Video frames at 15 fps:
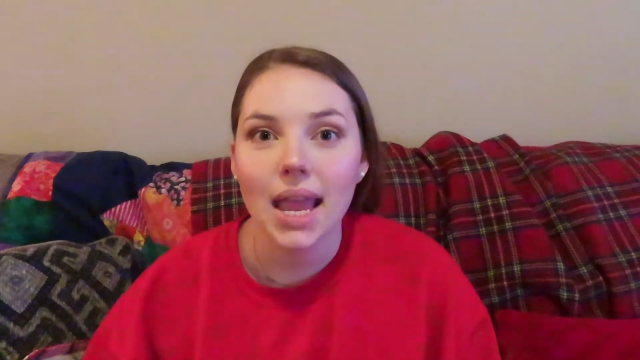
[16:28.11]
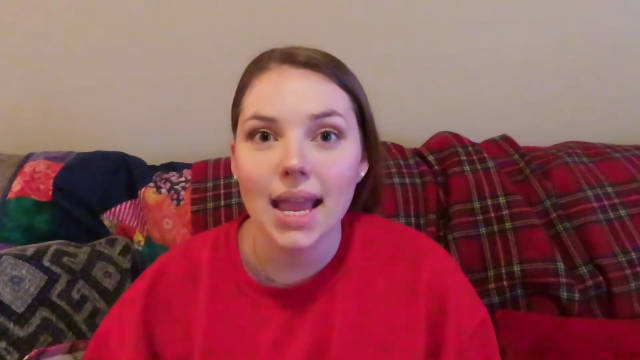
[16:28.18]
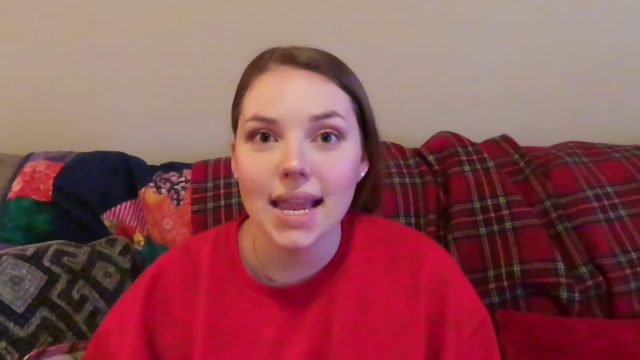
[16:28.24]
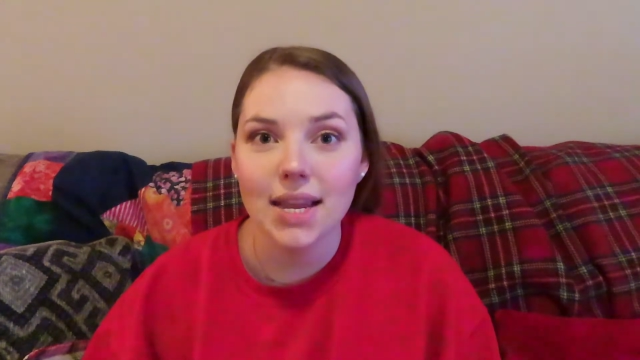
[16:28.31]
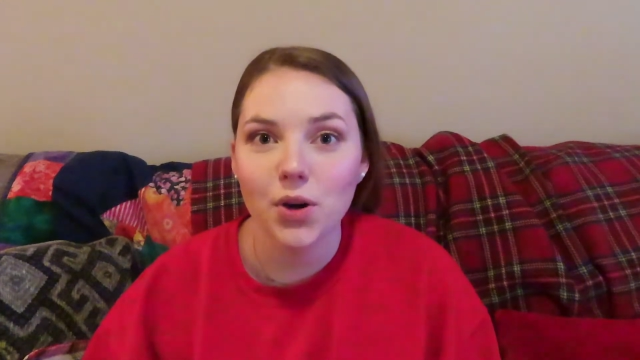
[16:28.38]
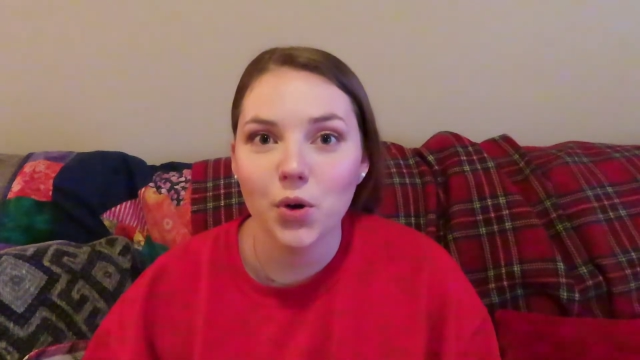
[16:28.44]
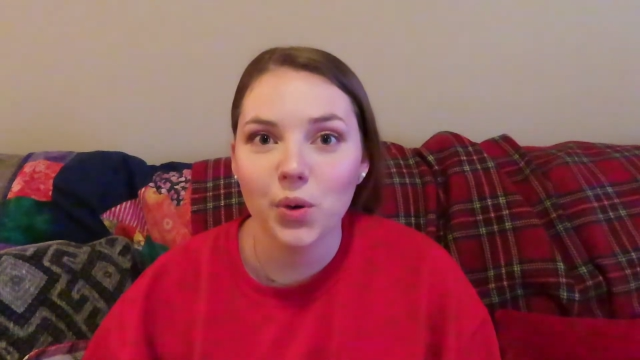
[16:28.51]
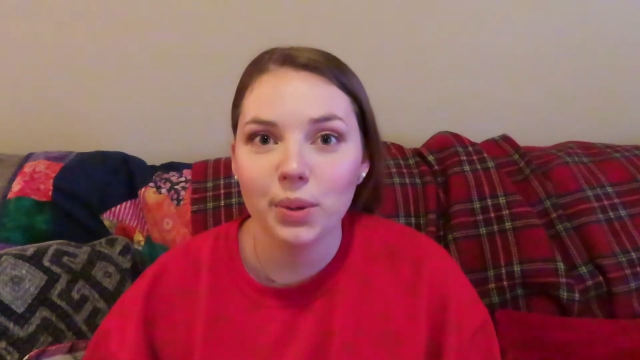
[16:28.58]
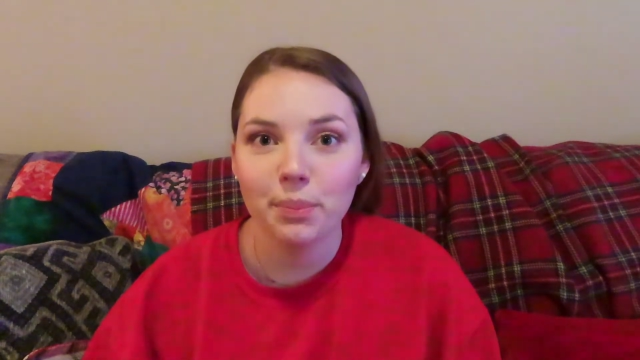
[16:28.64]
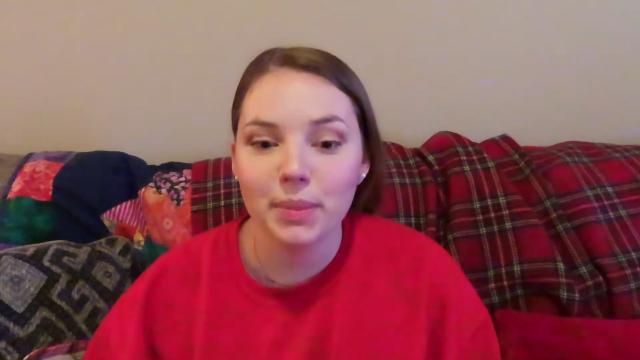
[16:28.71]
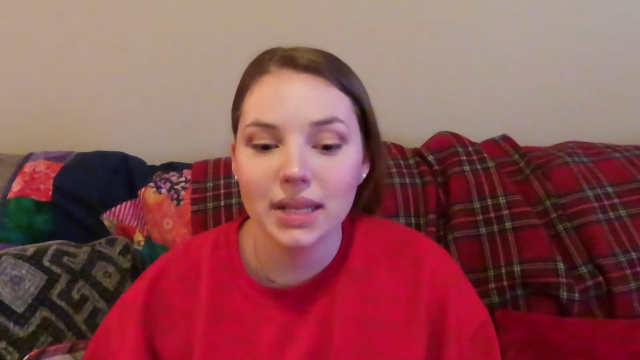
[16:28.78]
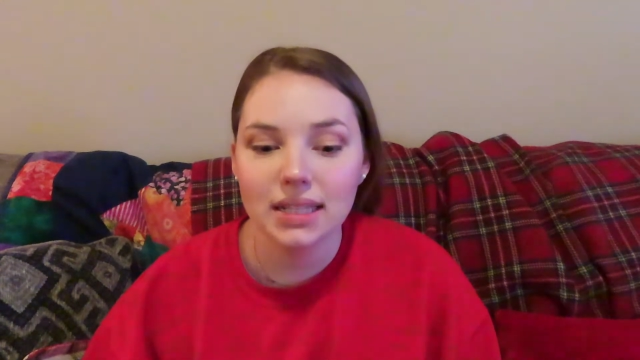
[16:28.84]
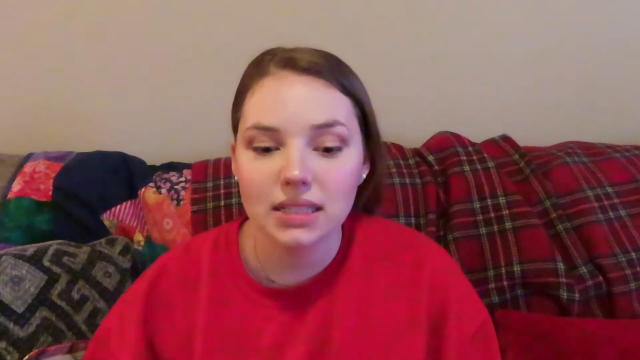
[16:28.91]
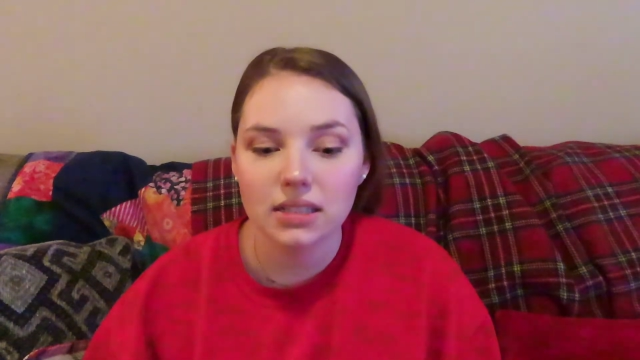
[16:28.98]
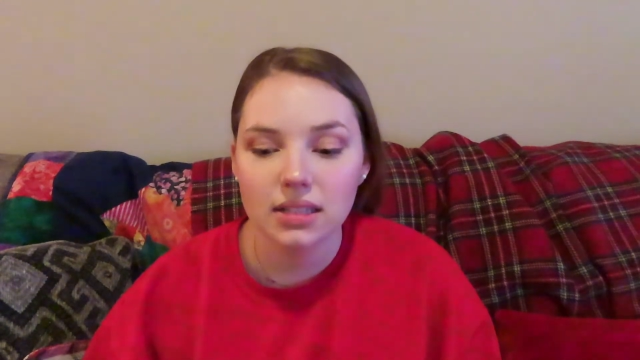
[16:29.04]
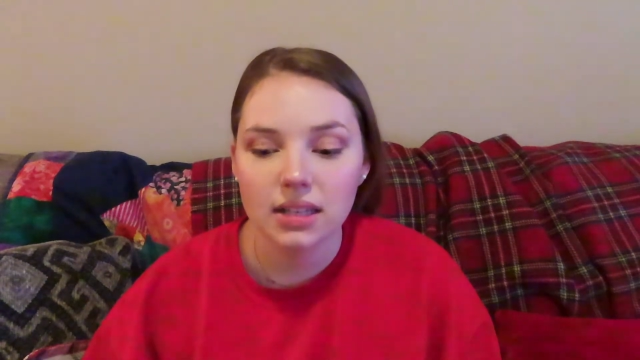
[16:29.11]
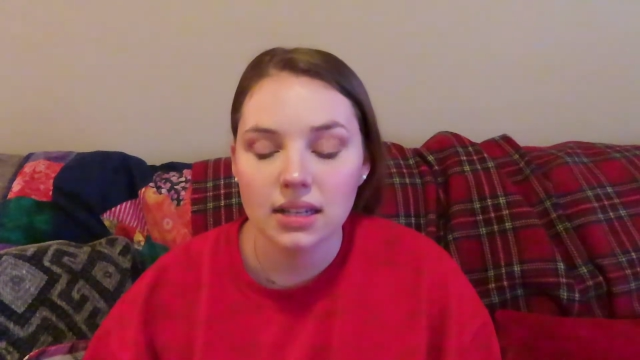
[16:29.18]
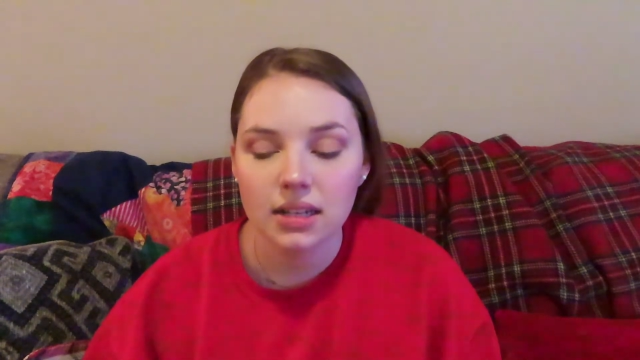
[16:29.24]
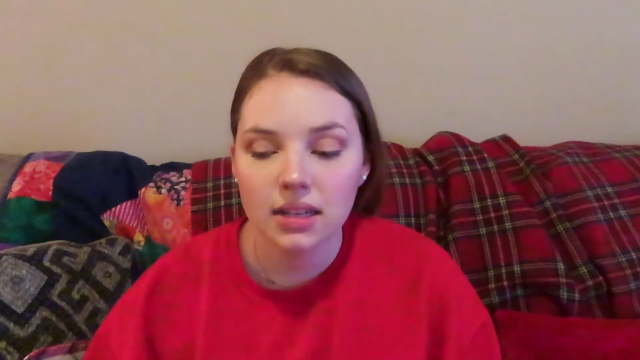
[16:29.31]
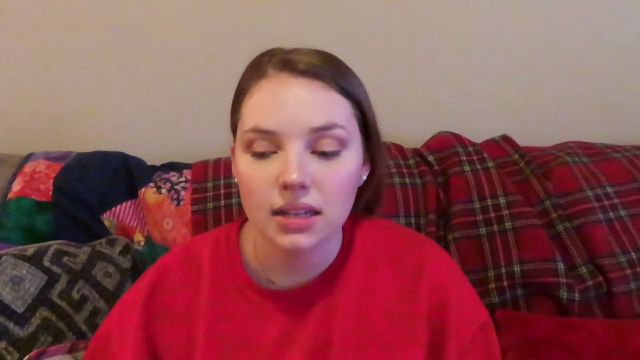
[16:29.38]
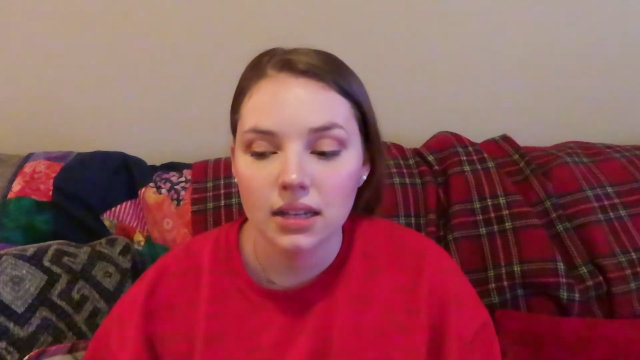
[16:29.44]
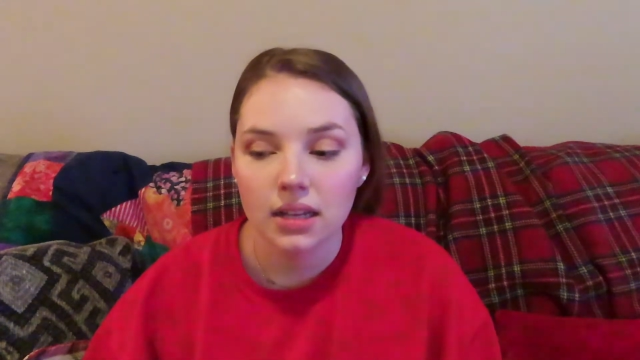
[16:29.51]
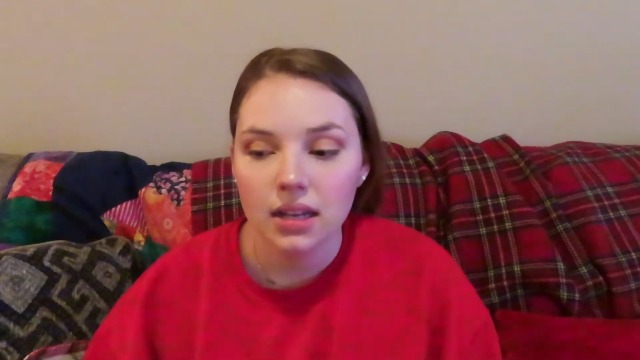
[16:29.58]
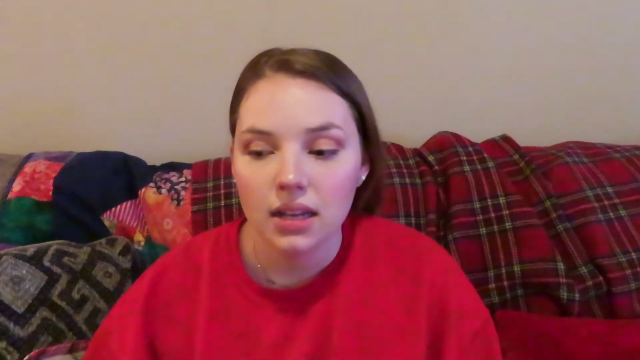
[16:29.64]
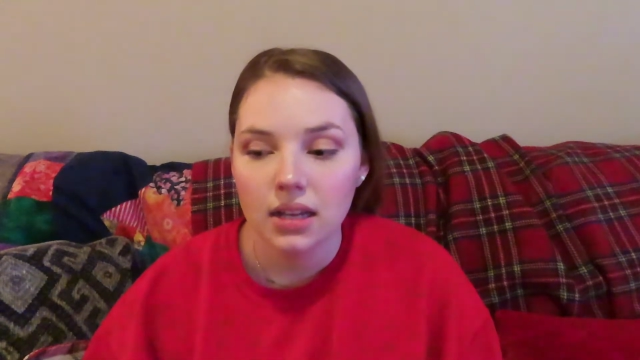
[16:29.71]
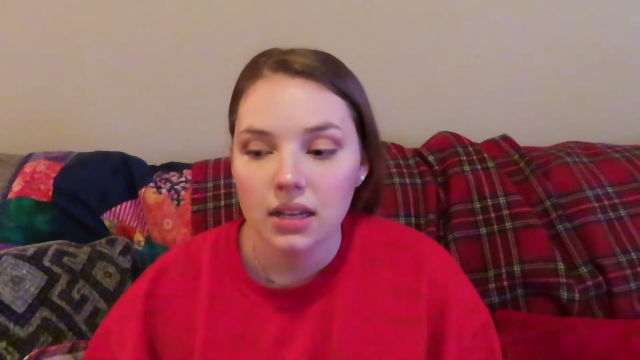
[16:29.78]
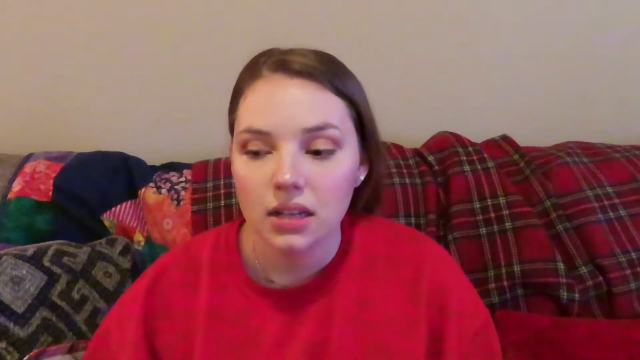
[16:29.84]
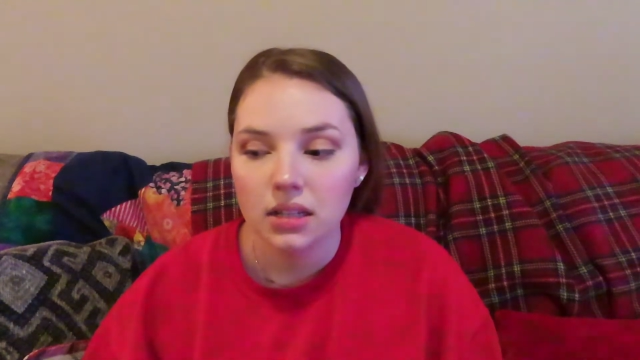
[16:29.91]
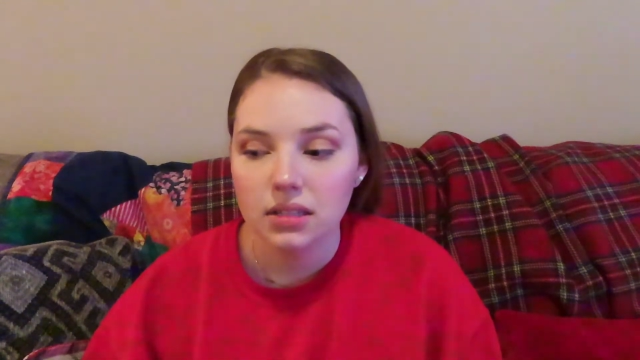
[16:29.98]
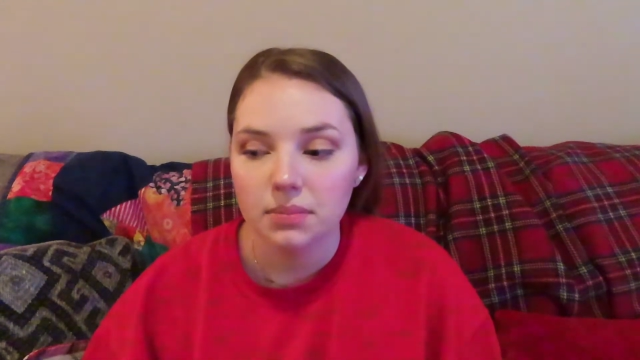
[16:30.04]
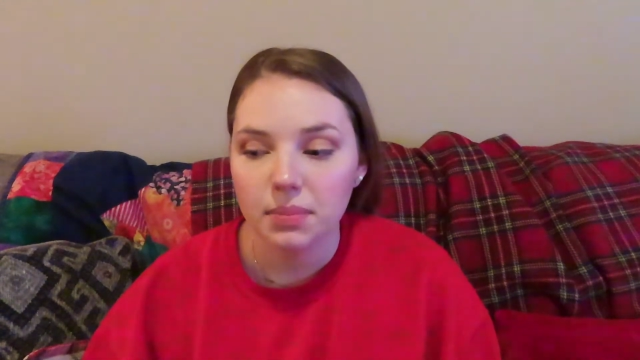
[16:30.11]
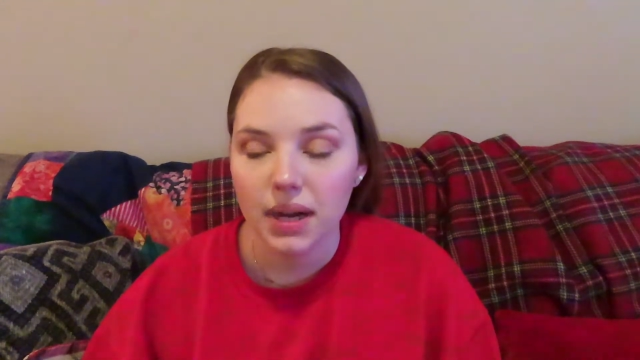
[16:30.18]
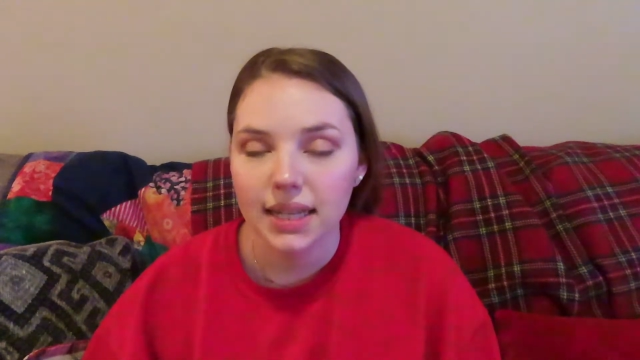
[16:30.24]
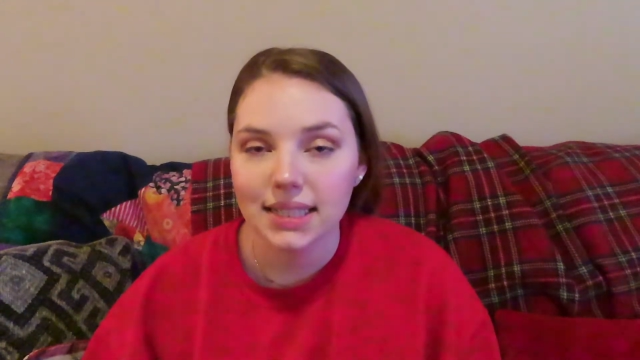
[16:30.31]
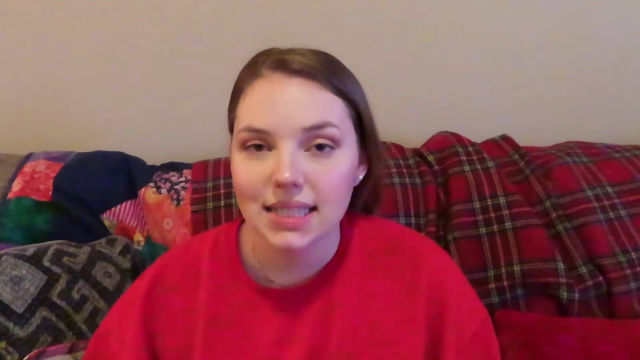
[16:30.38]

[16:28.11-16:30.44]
Acorn mitts by